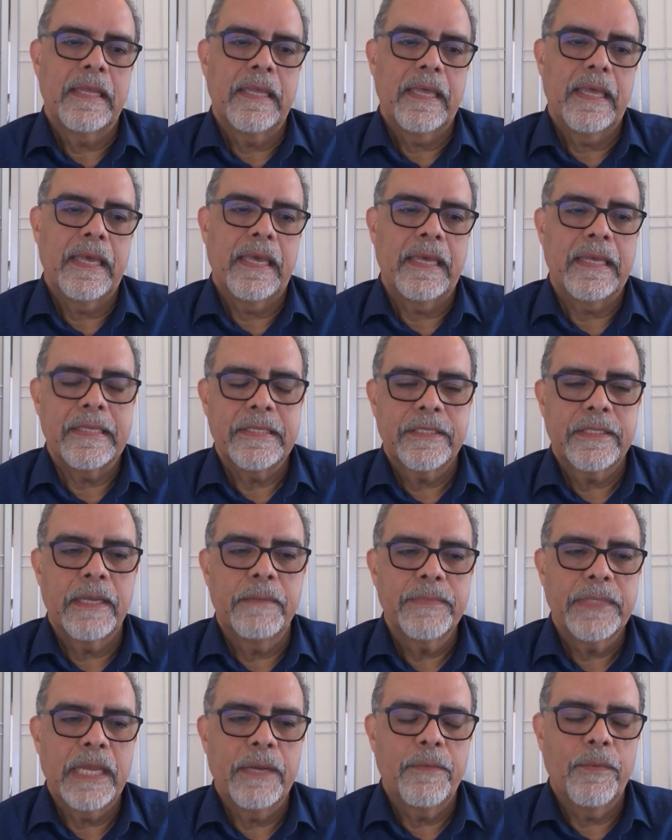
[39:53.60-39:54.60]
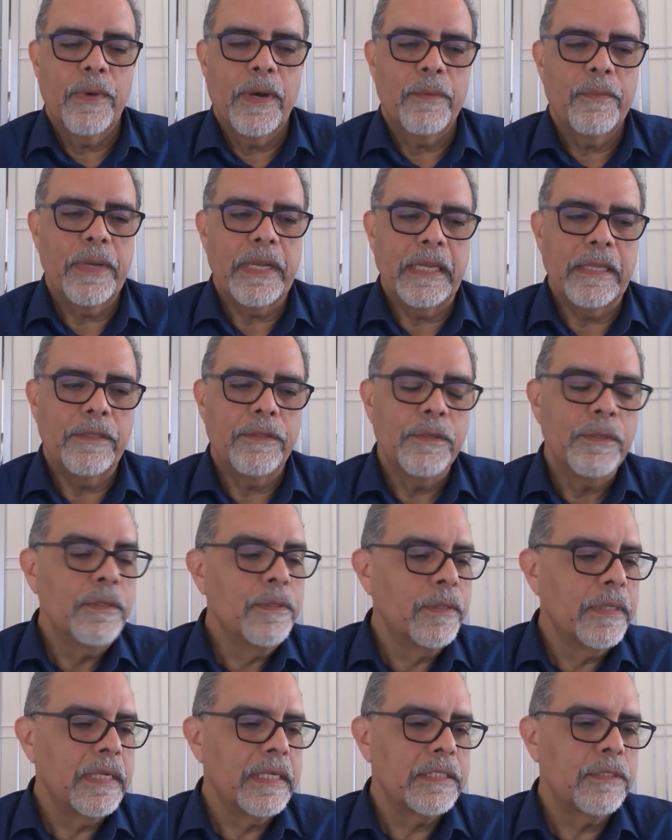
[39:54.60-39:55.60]
And sometimes what we
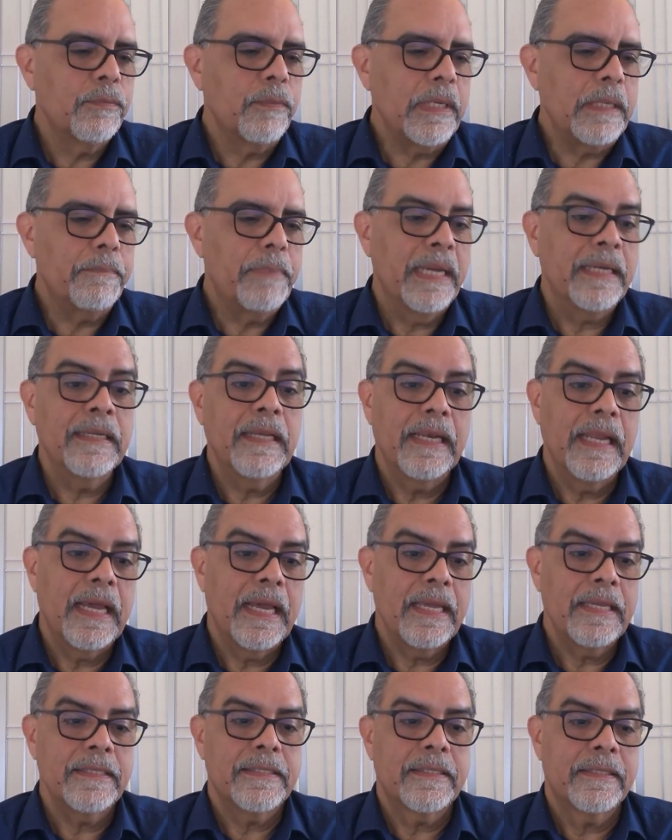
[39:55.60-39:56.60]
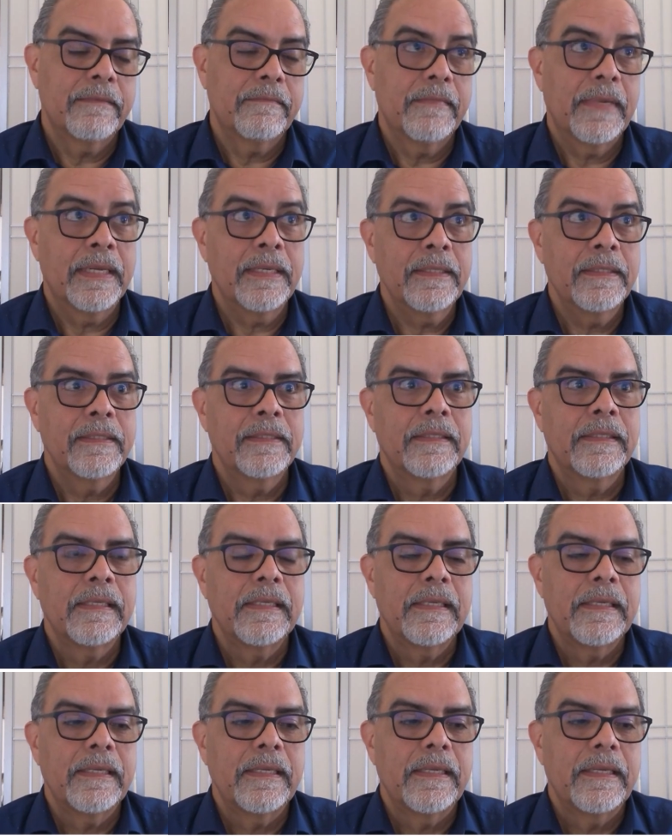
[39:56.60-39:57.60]
do is we penalize, right,
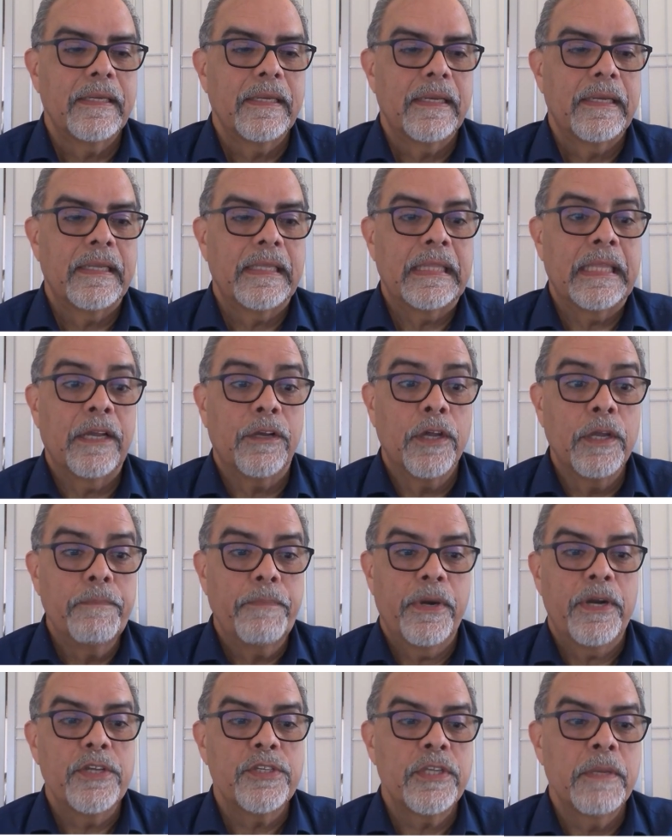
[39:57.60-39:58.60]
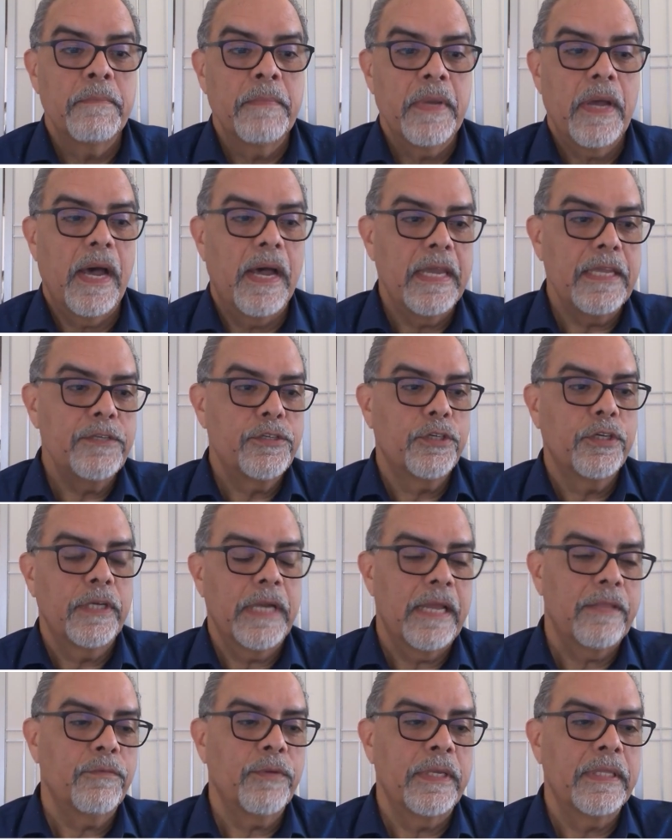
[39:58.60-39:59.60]
the good person. Oh, he's good
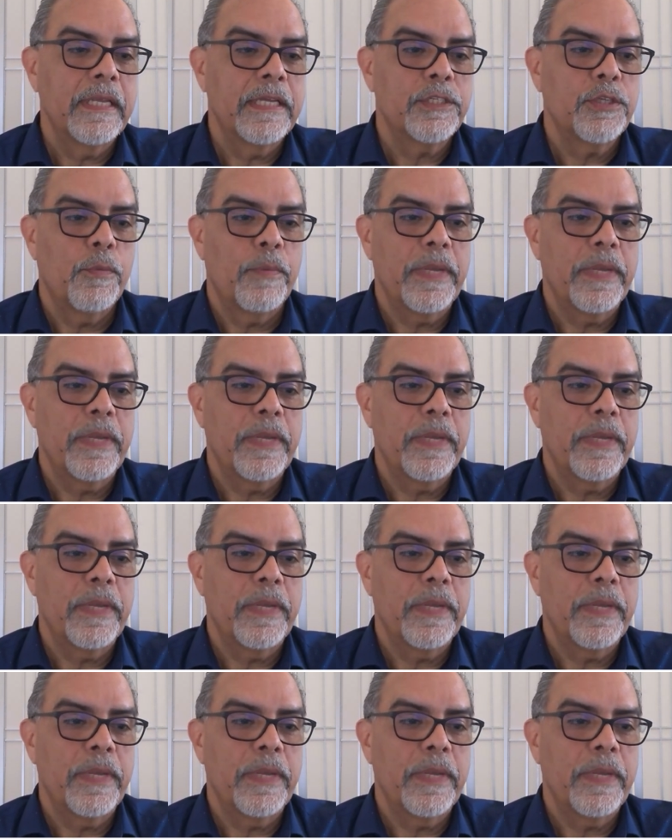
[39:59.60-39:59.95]
at doing this, so we got